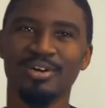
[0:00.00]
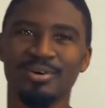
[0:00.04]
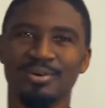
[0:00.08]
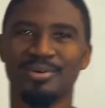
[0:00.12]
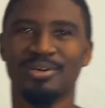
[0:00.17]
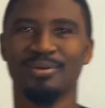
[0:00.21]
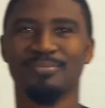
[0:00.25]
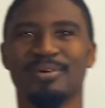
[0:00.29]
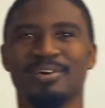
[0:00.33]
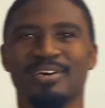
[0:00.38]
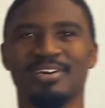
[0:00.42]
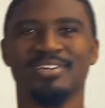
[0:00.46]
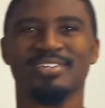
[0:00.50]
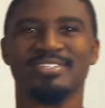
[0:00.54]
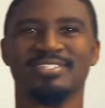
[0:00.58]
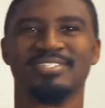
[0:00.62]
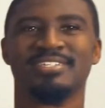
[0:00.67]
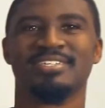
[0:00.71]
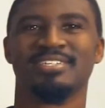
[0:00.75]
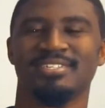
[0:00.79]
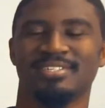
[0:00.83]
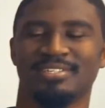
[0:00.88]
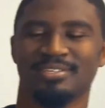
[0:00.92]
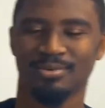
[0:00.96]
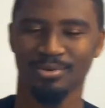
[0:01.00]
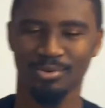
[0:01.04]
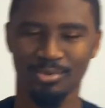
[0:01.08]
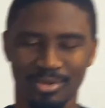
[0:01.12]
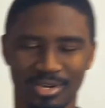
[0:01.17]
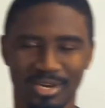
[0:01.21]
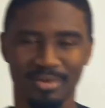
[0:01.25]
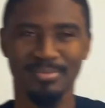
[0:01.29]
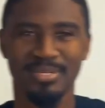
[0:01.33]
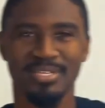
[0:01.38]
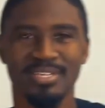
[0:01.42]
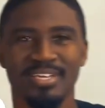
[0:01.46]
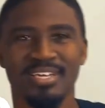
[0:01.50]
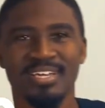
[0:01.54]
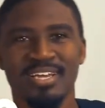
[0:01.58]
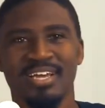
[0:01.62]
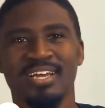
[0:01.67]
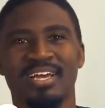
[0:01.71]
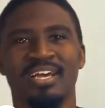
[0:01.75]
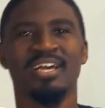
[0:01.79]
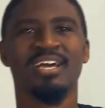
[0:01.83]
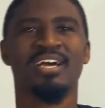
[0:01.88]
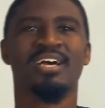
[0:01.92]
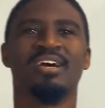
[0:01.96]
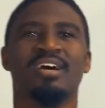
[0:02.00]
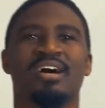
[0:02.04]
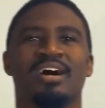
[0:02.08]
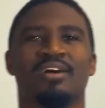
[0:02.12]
Come on. Don't quit on me. All